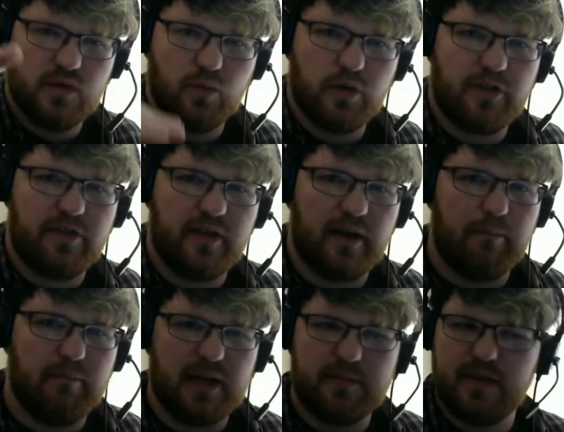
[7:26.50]
with them.
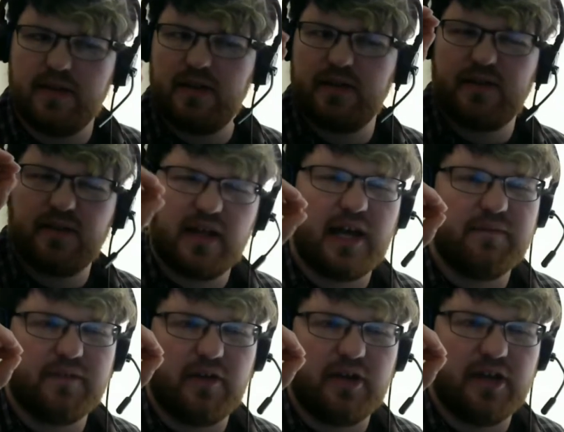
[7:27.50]
Maybe a slight
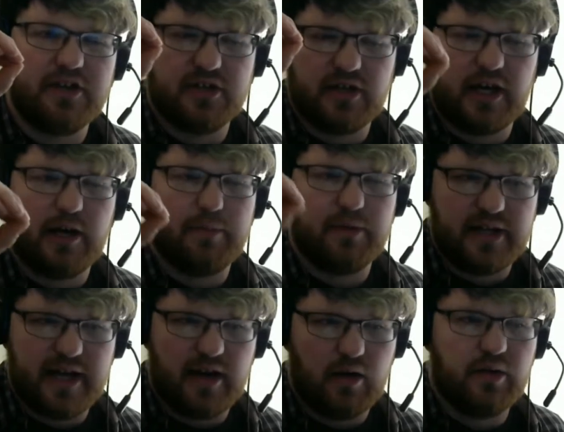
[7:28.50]
variation up and
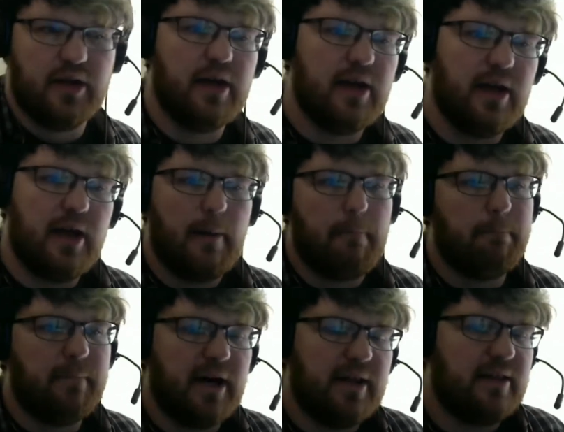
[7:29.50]
down,
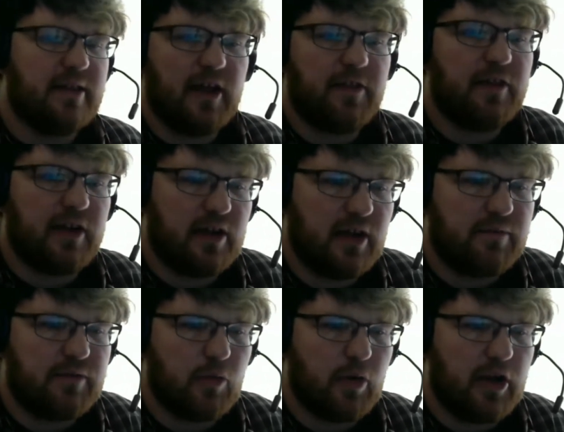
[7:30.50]
but nothing enough
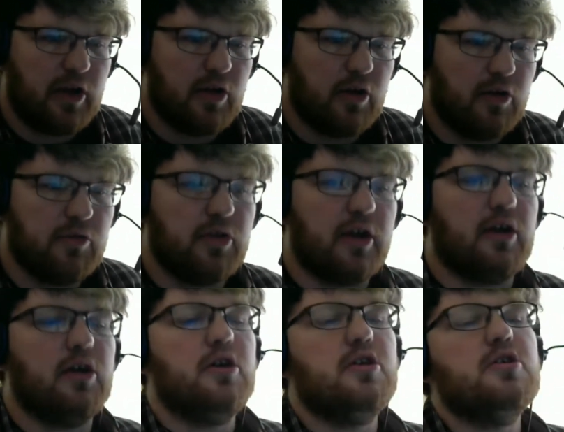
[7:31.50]
to where, you know, it's like,
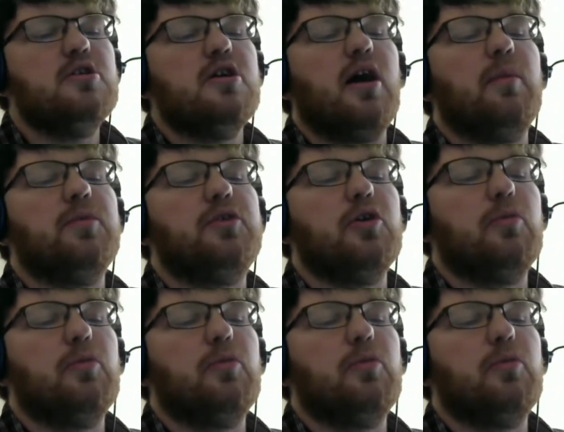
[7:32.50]
I'm so